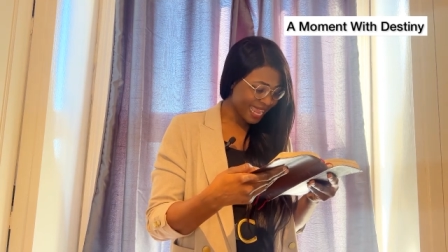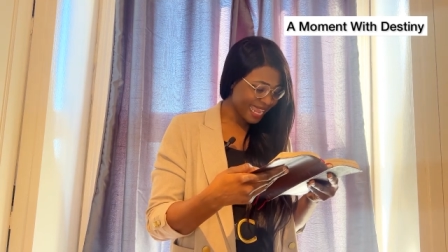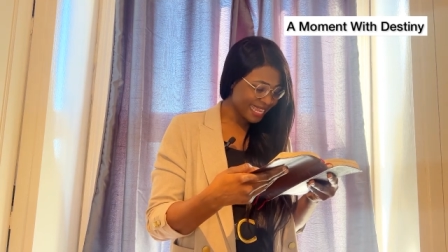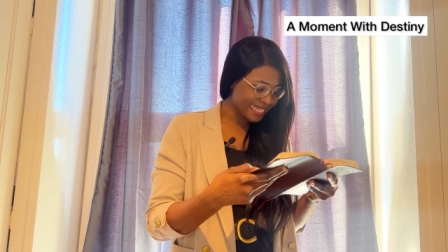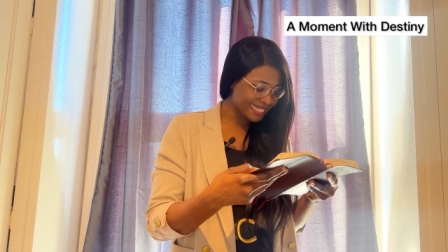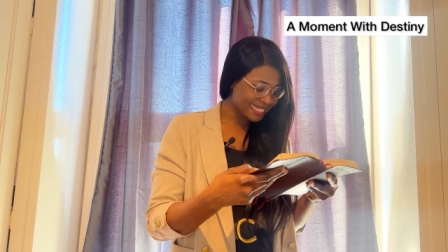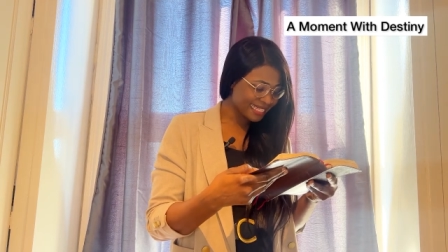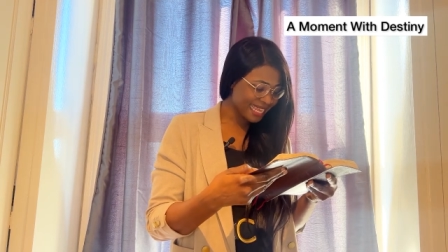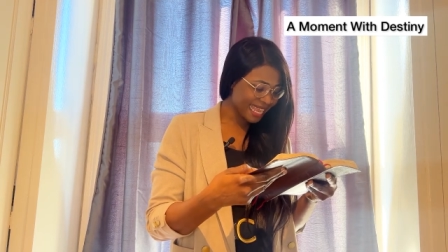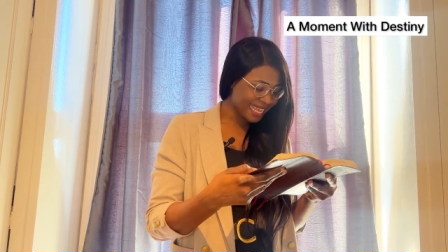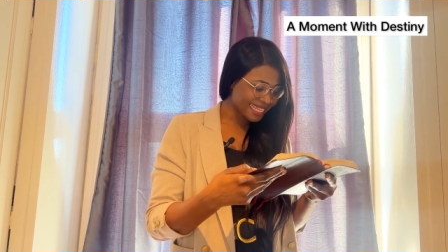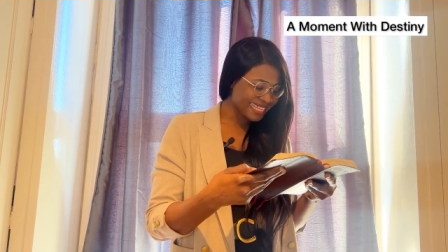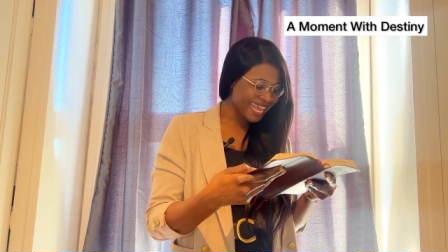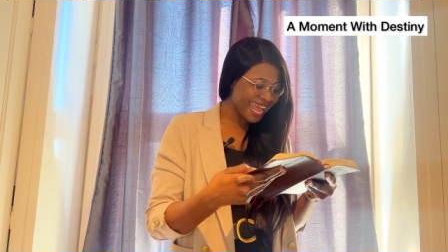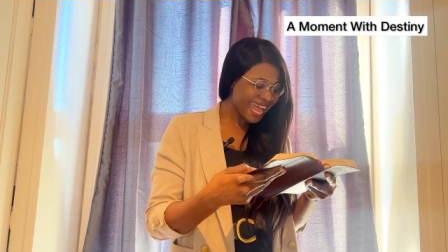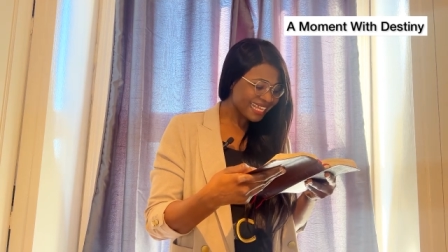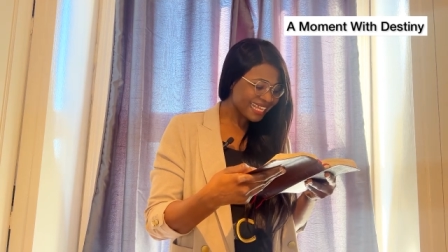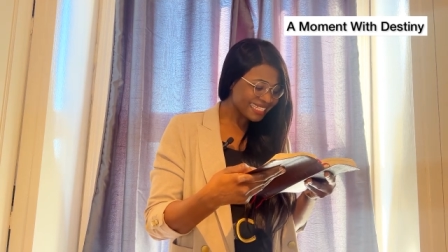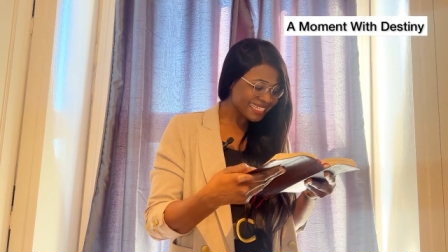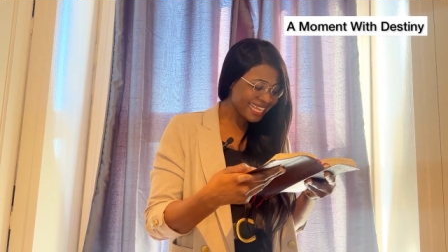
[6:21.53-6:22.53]
it says,
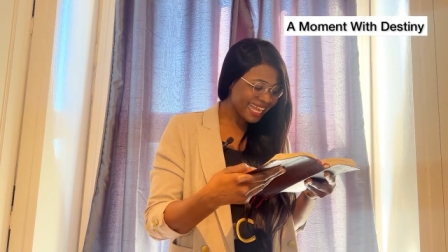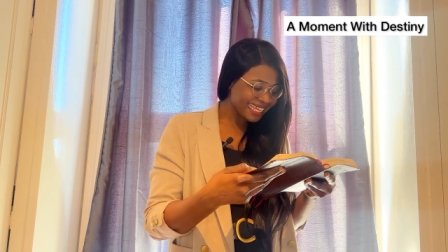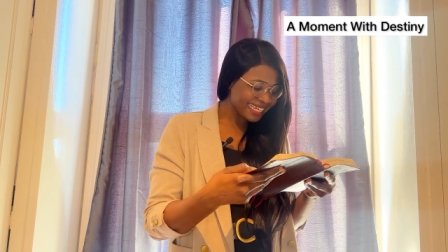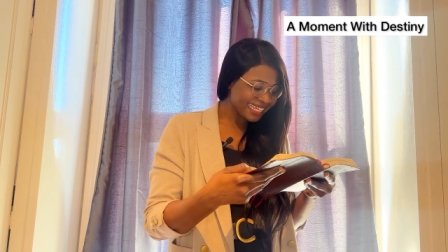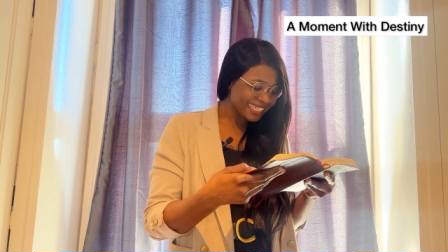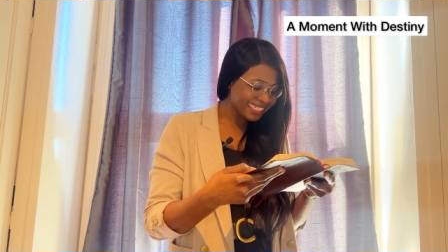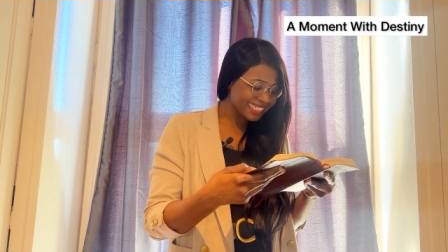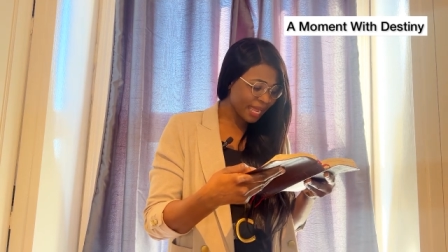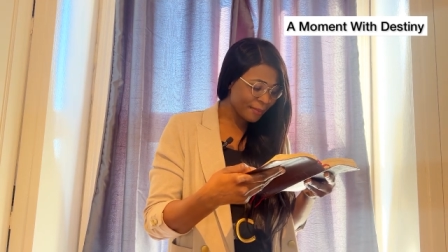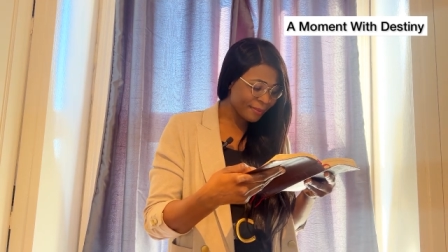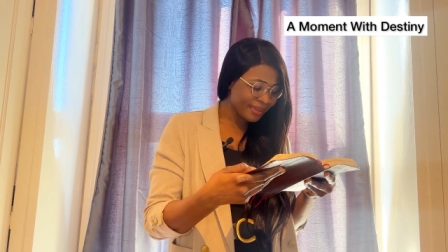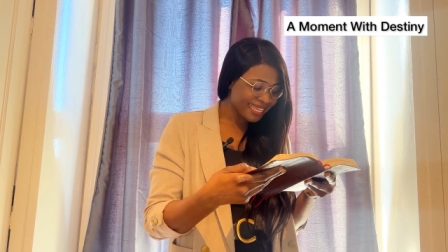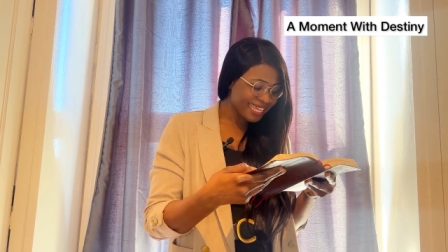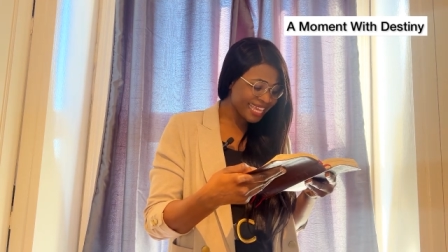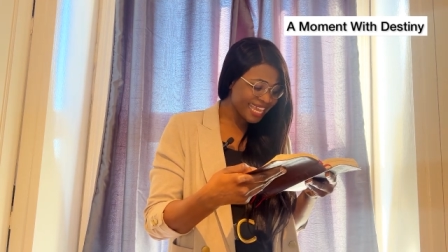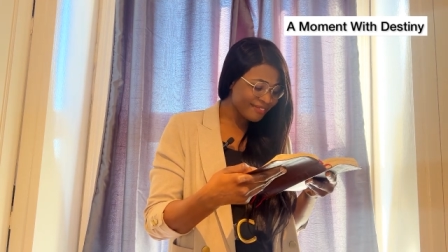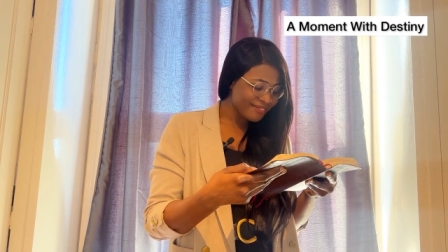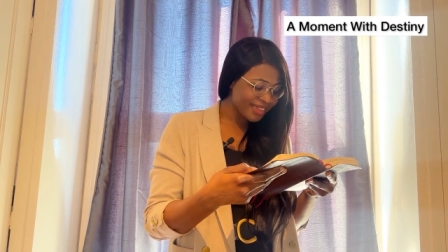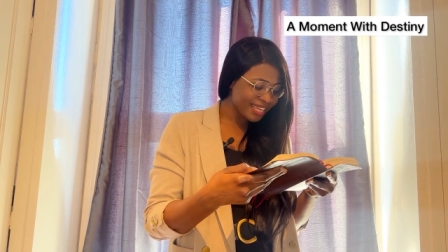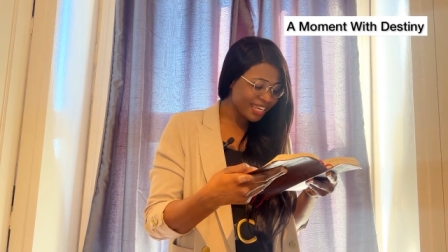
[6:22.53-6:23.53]
Ask and it shall be
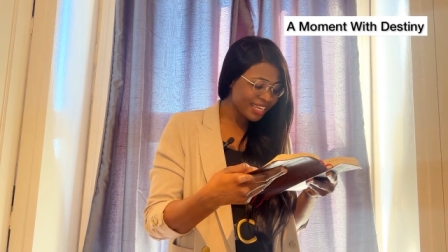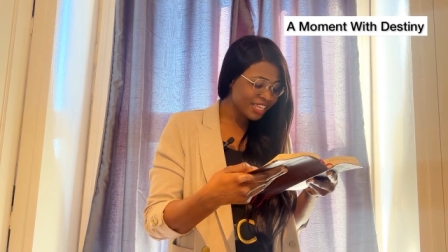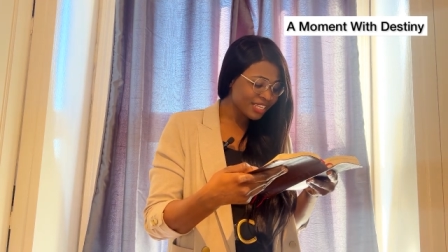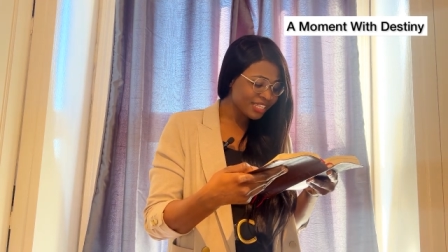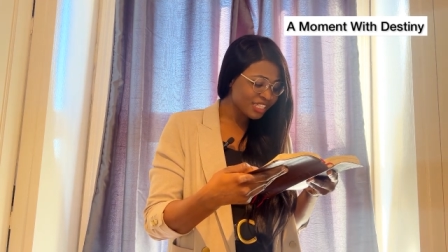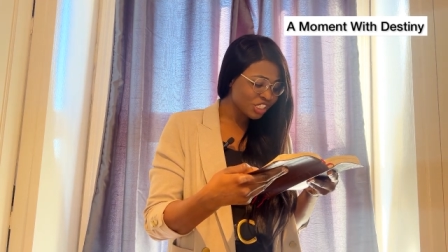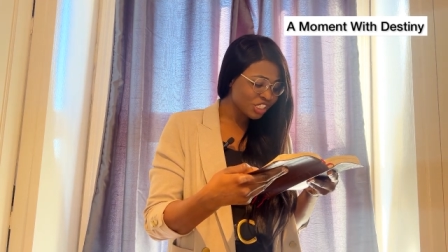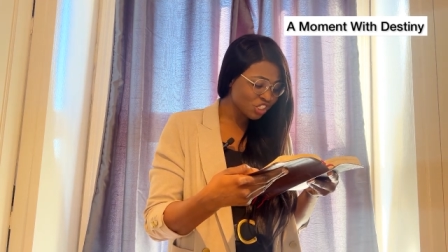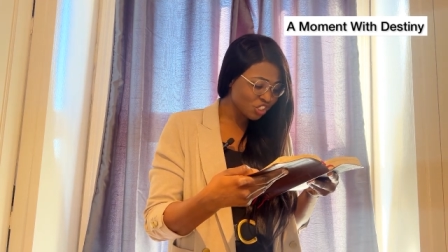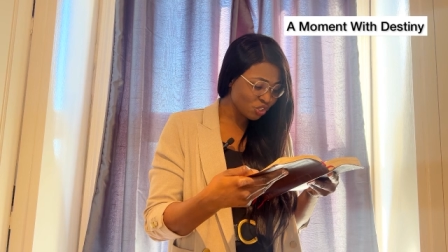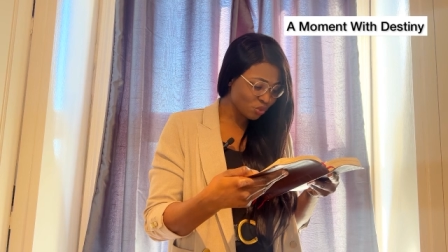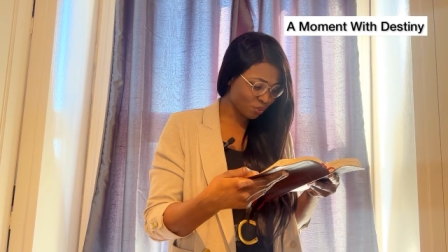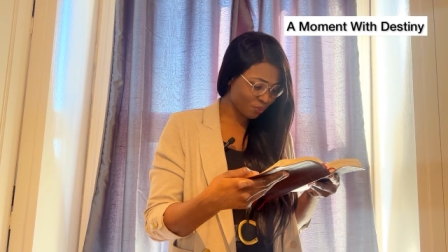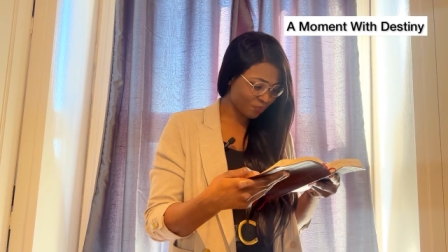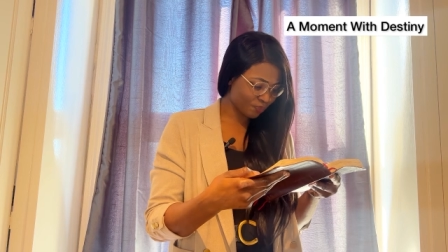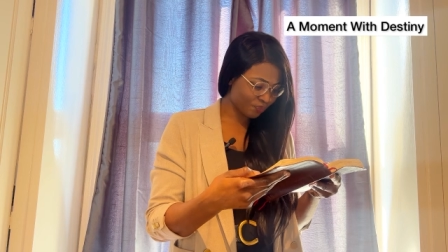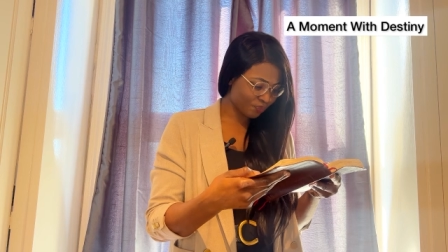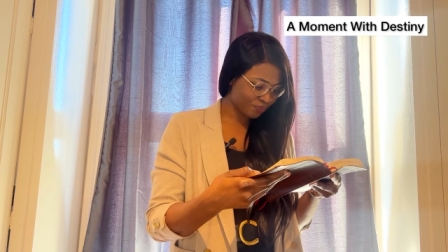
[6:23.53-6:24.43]
given you,